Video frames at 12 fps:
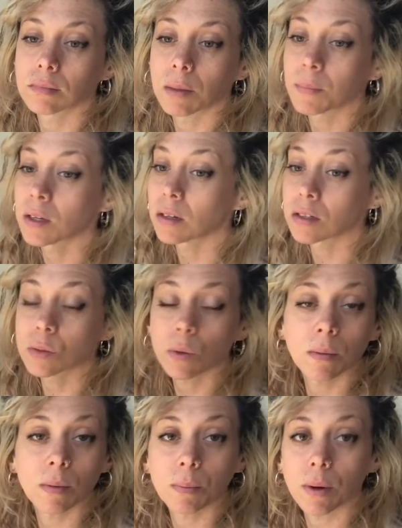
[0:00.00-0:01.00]
I just
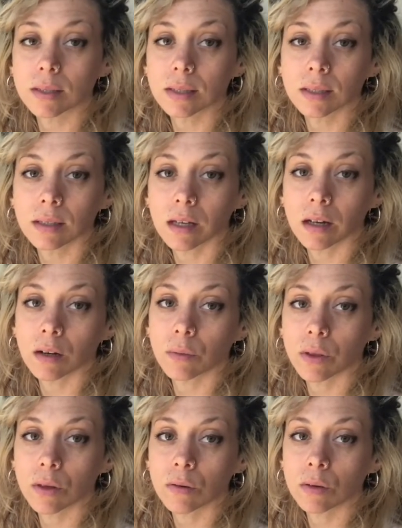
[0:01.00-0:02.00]
want to be present here
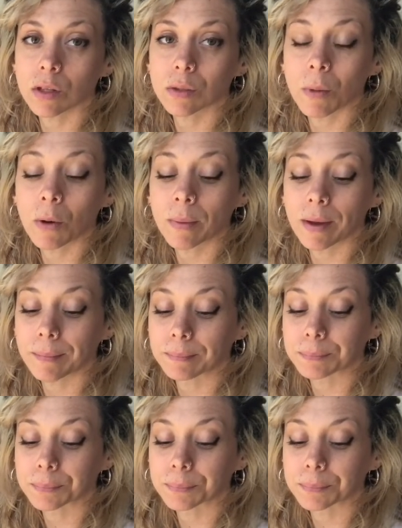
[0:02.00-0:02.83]
with you in this moment,